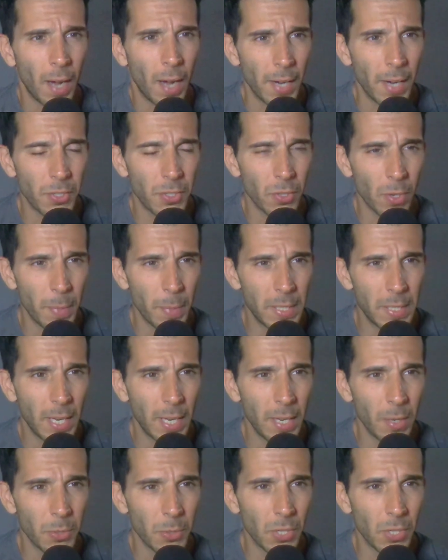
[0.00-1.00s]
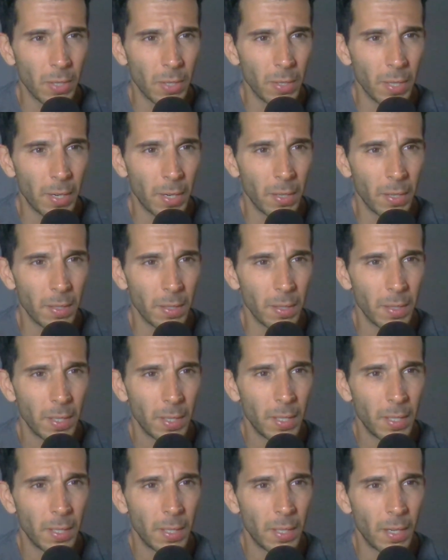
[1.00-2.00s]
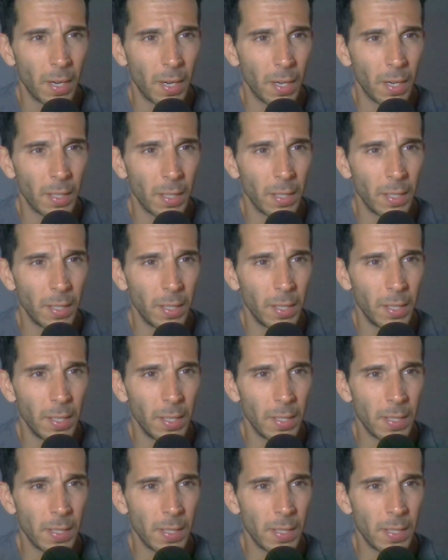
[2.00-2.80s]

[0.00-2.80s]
I saw Matteo Scalera He